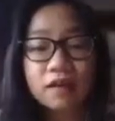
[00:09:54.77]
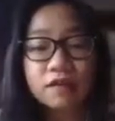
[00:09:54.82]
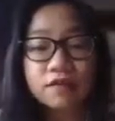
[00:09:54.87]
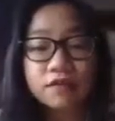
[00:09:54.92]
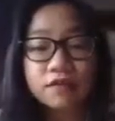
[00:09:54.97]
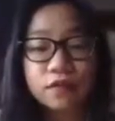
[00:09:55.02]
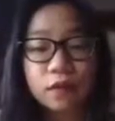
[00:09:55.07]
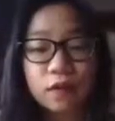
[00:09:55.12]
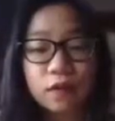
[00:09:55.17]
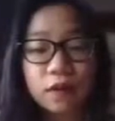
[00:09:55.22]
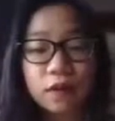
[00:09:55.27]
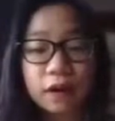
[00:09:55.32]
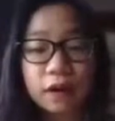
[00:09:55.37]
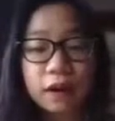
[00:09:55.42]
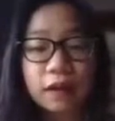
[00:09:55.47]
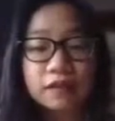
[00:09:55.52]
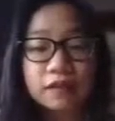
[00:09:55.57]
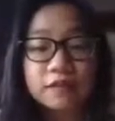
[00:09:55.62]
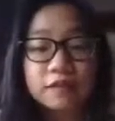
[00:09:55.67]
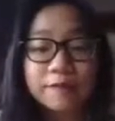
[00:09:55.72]
for
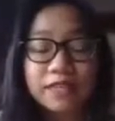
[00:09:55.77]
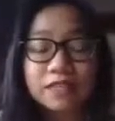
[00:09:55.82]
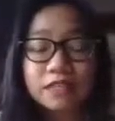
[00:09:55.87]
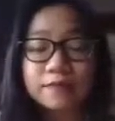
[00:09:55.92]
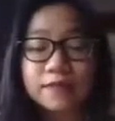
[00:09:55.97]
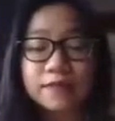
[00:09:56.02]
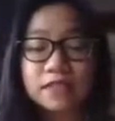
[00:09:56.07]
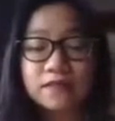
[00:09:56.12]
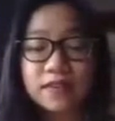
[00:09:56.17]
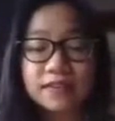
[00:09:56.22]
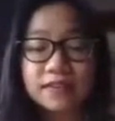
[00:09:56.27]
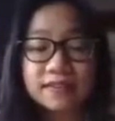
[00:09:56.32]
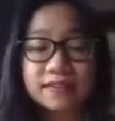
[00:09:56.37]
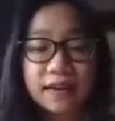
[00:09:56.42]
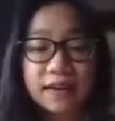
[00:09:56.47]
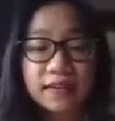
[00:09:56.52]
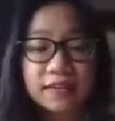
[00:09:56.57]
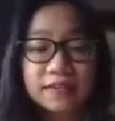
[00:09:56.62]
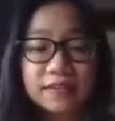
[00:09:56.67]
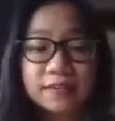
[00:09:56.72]
species-specific
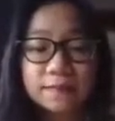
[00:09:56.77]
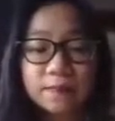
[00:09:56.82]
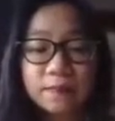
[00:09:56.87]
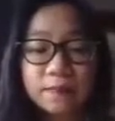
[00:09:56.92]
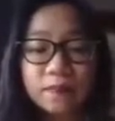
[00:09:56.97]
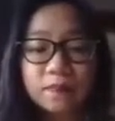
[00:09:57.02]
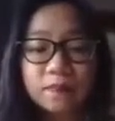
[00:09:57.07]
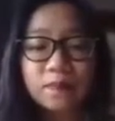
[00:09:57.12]
studies.